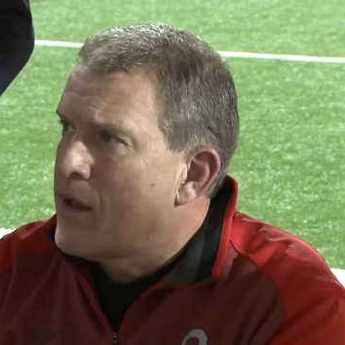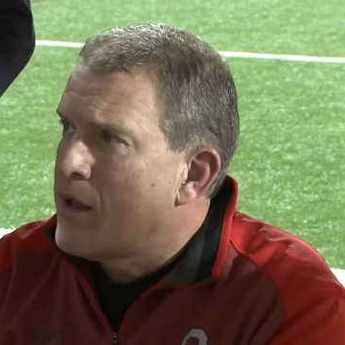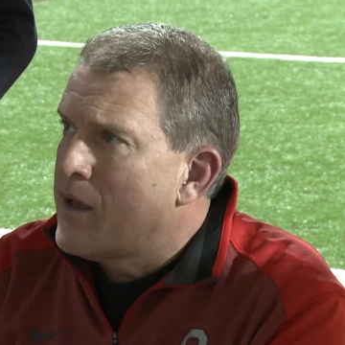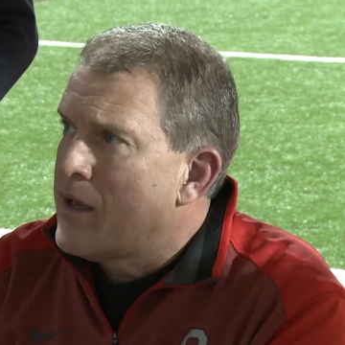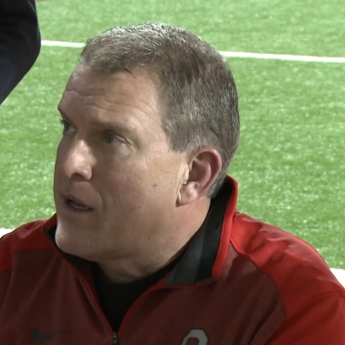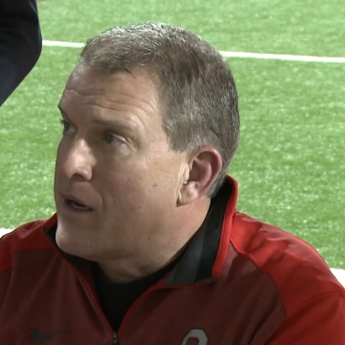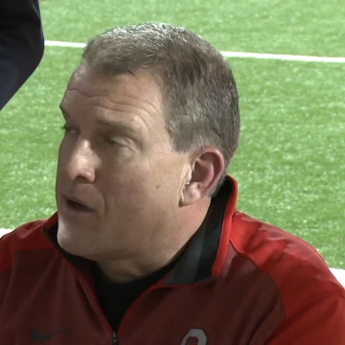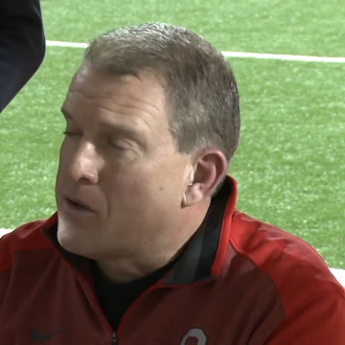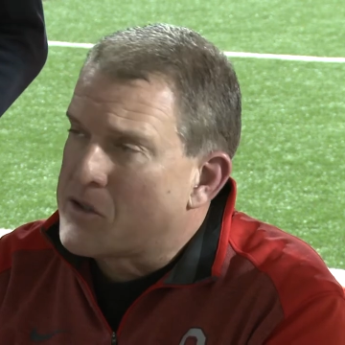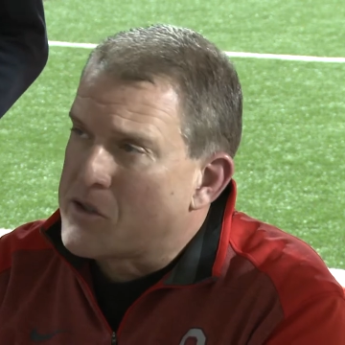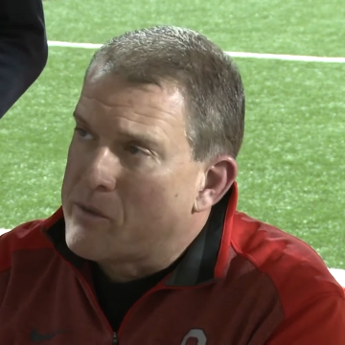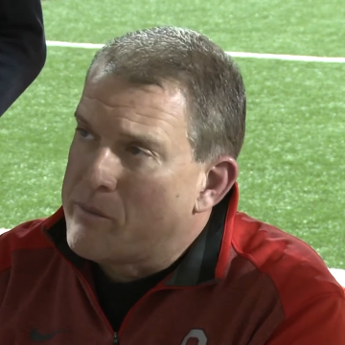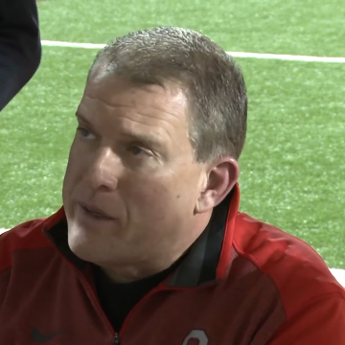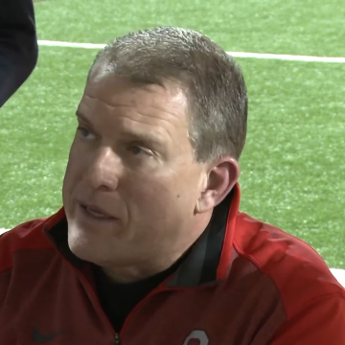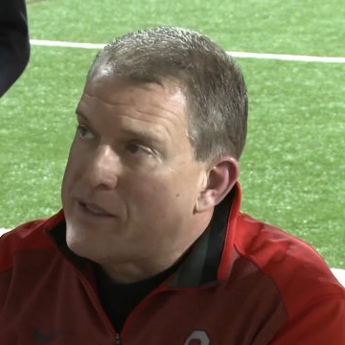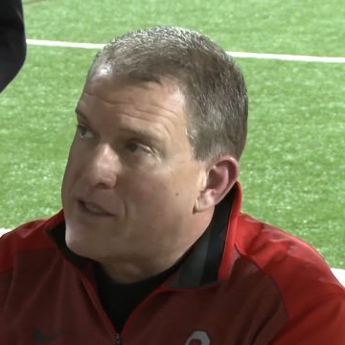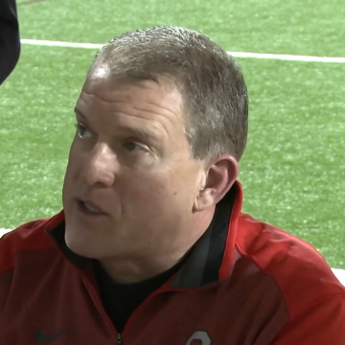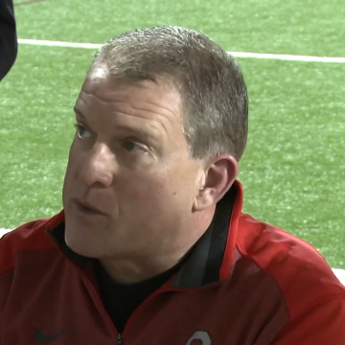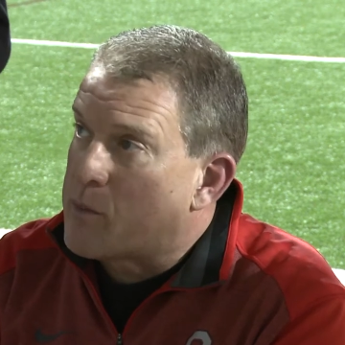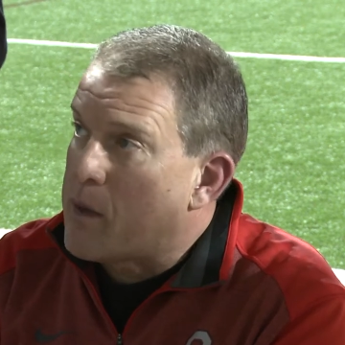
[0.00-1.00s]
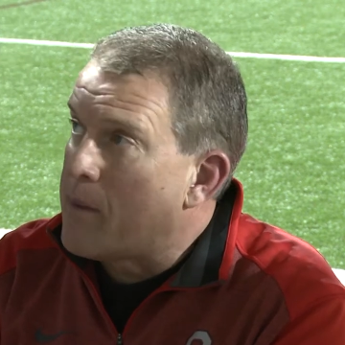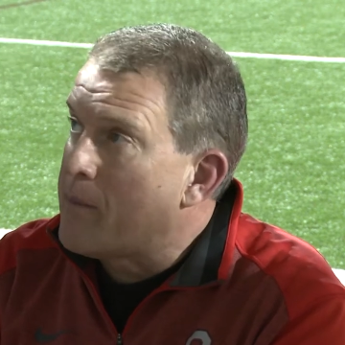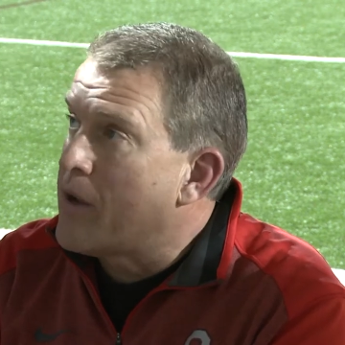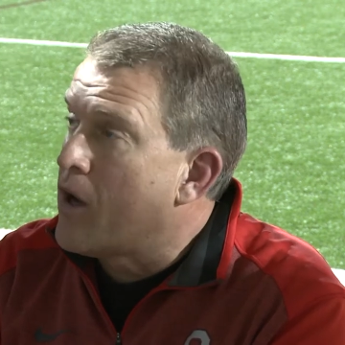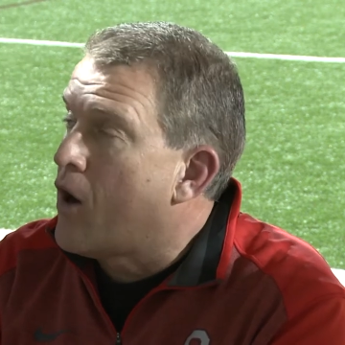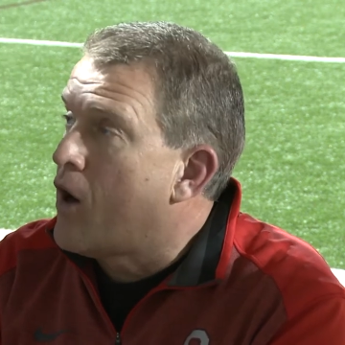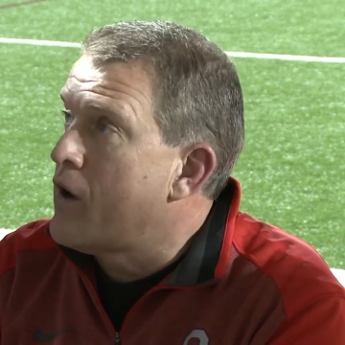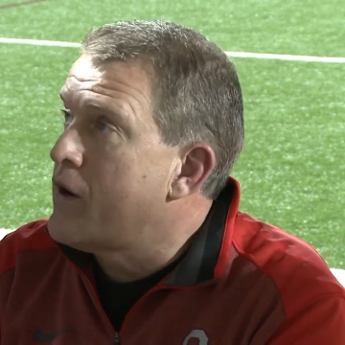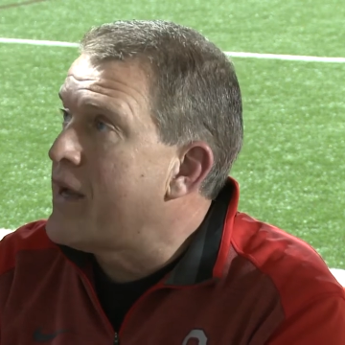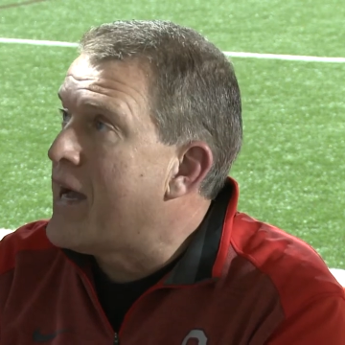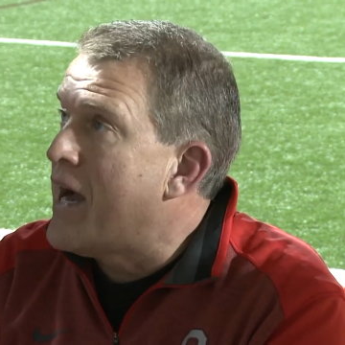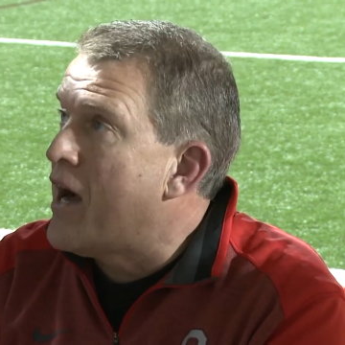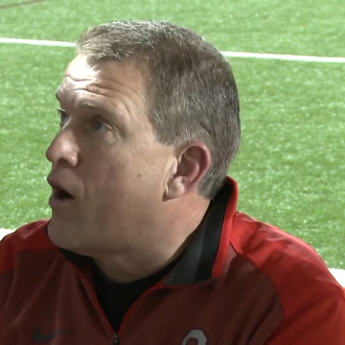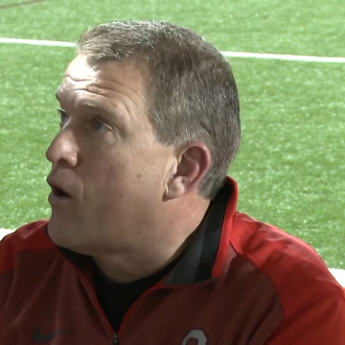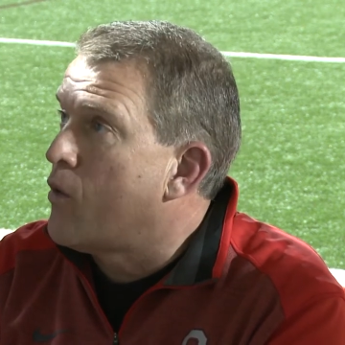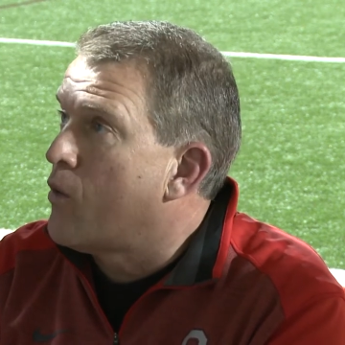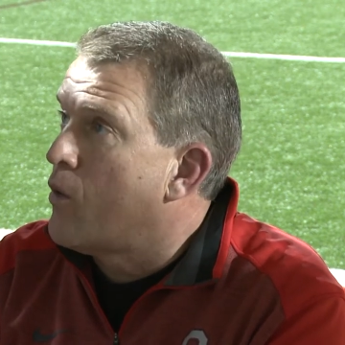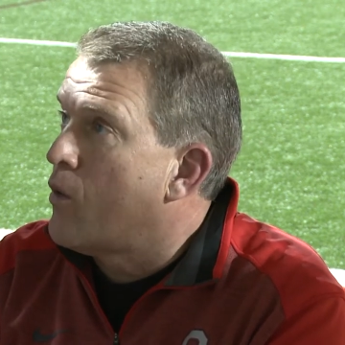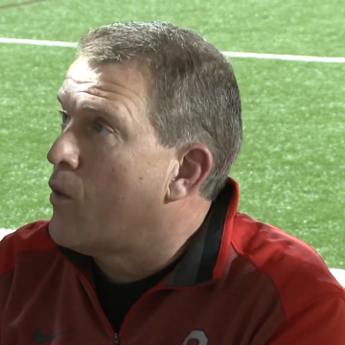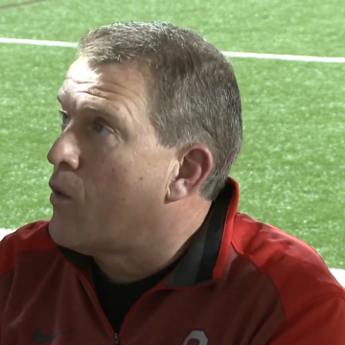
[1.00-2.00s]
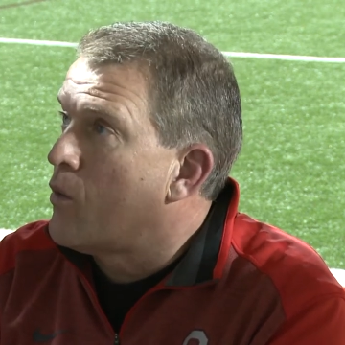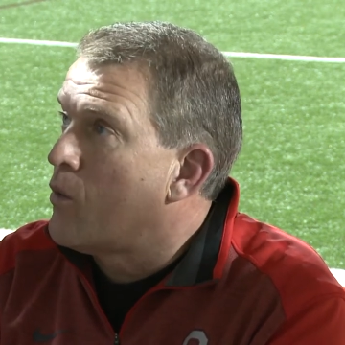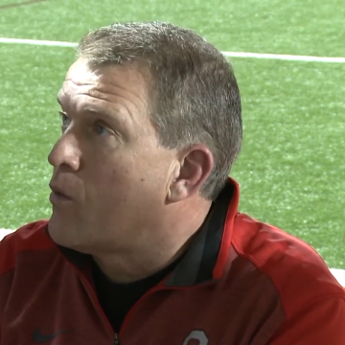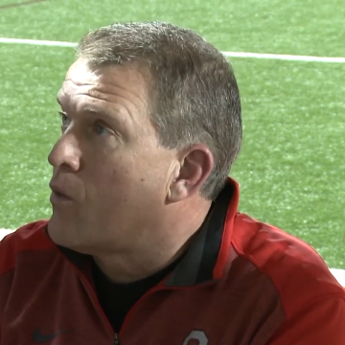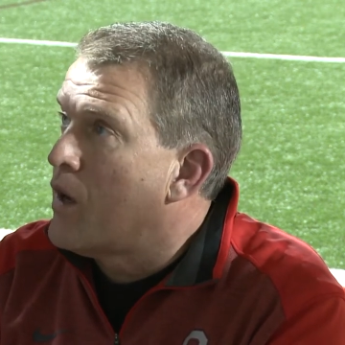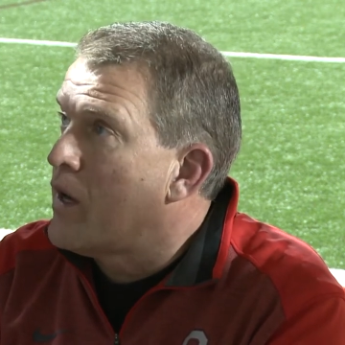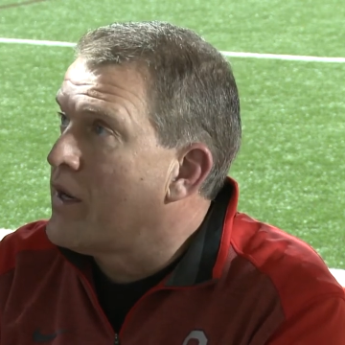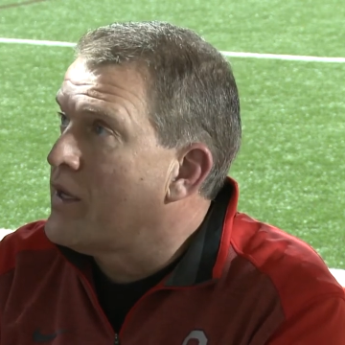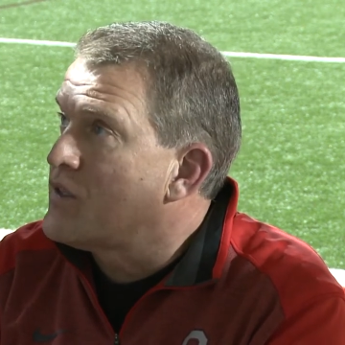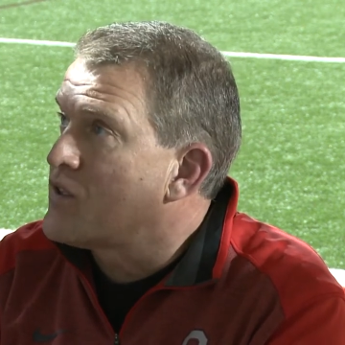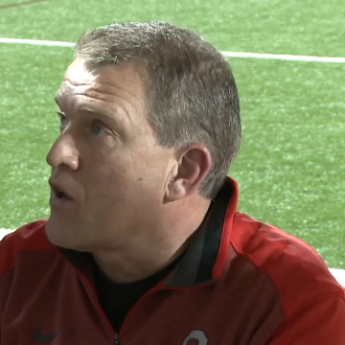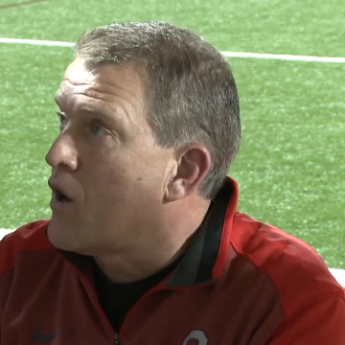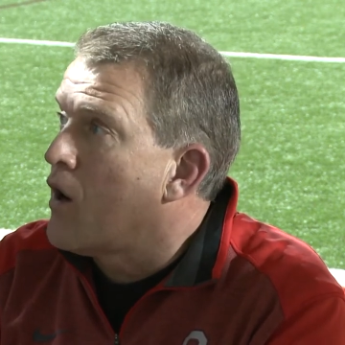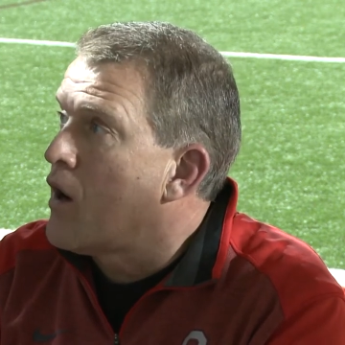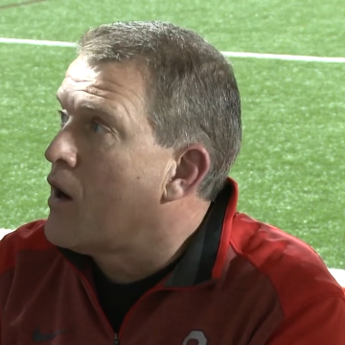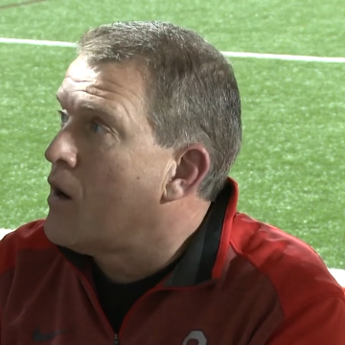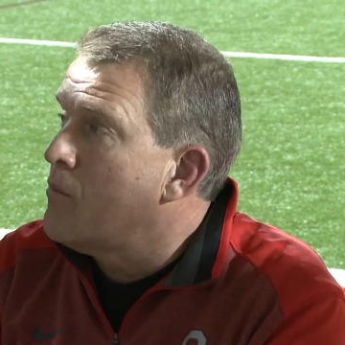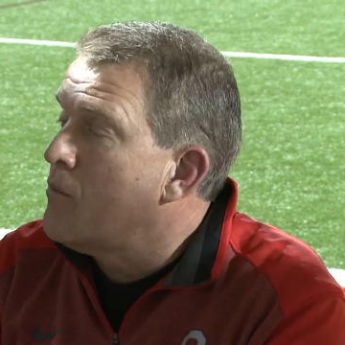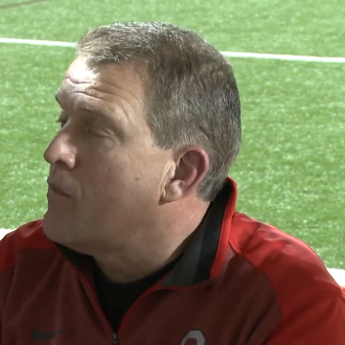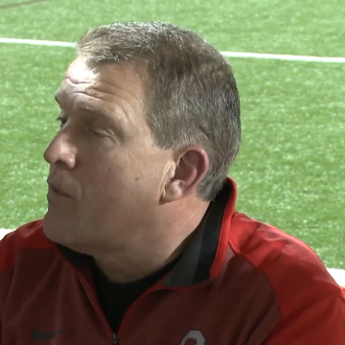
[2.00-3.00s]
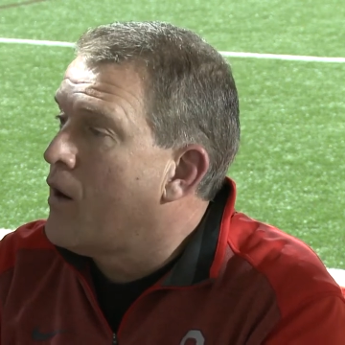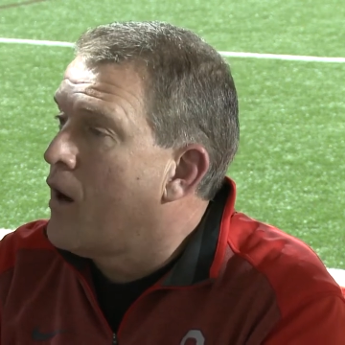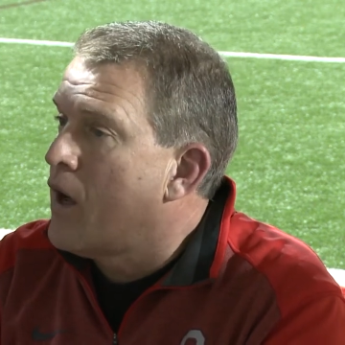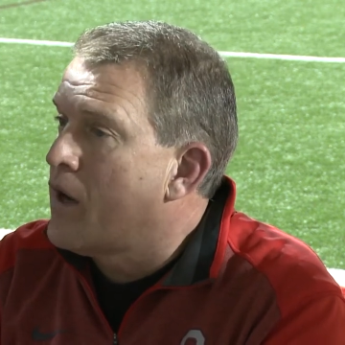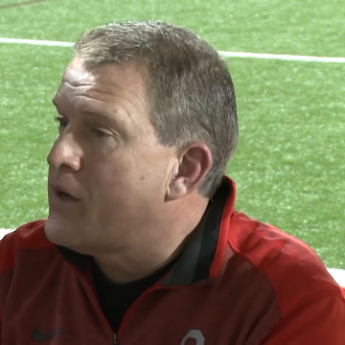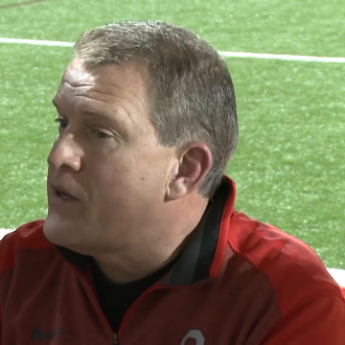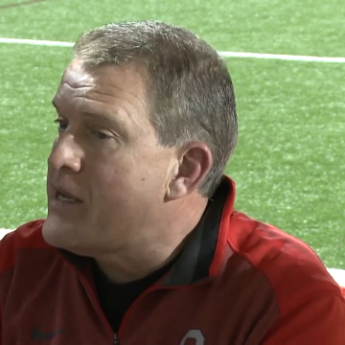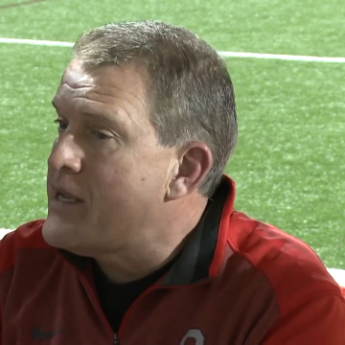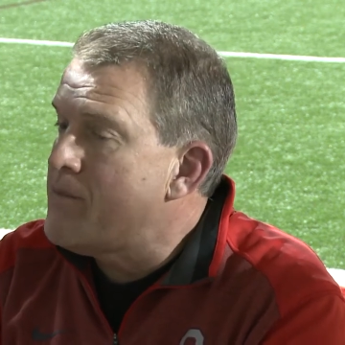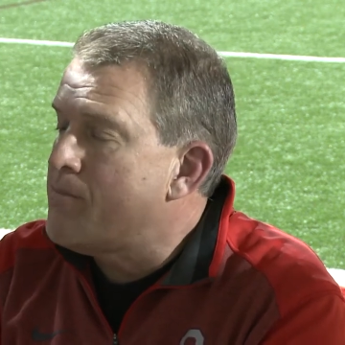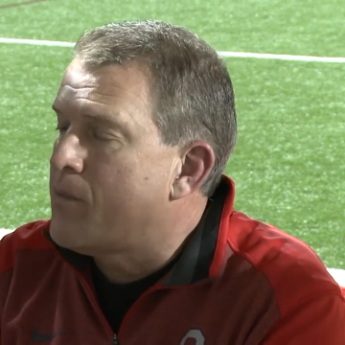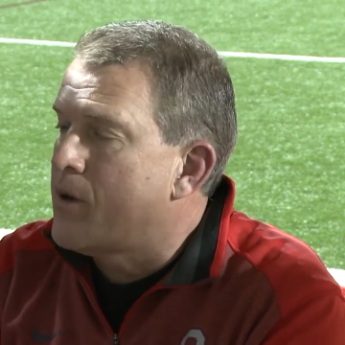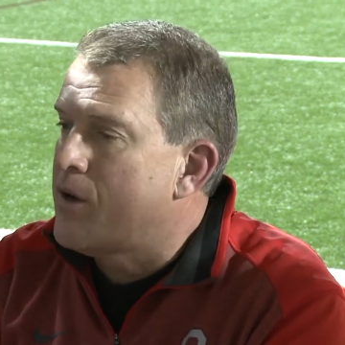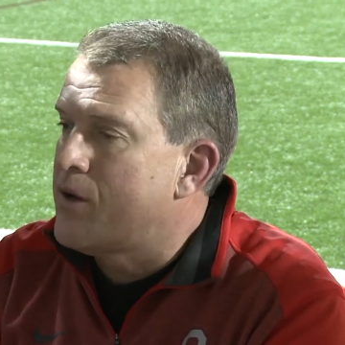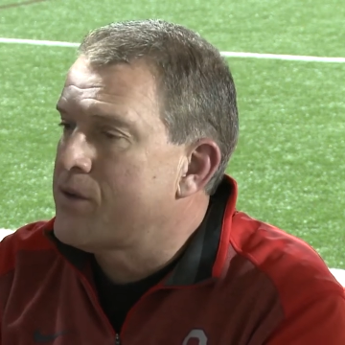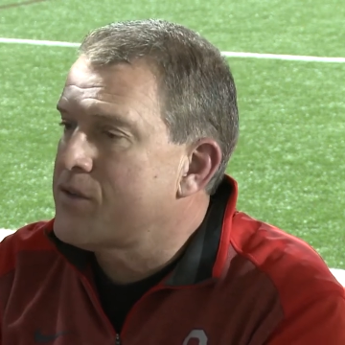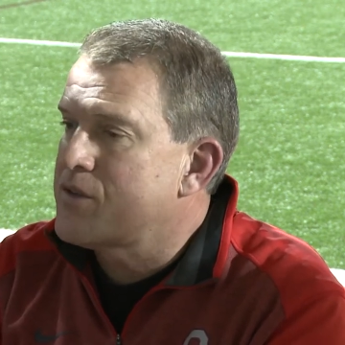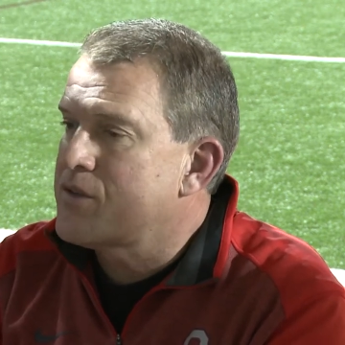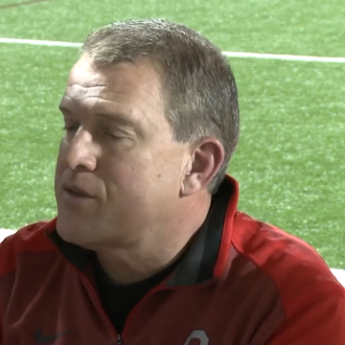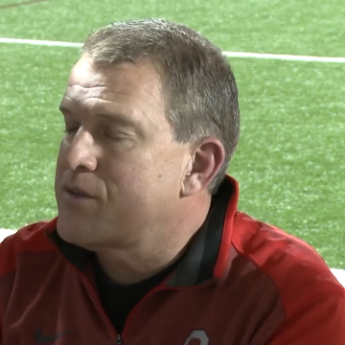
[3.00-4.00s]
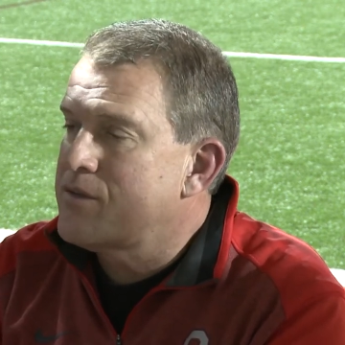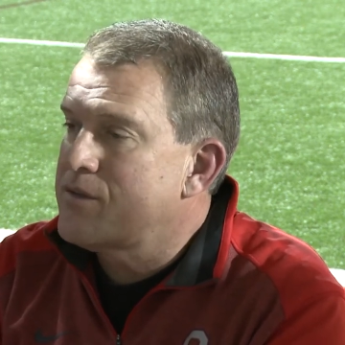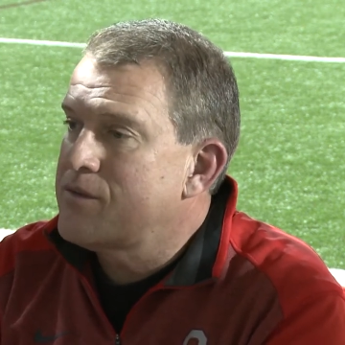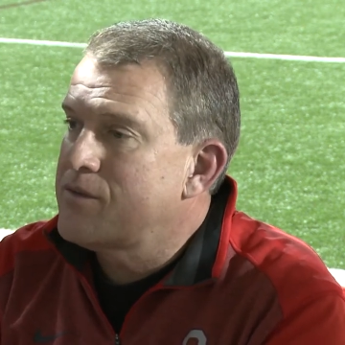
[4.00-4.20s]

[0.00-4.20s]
It also means it's probably hard to outrun his arm on deep balls.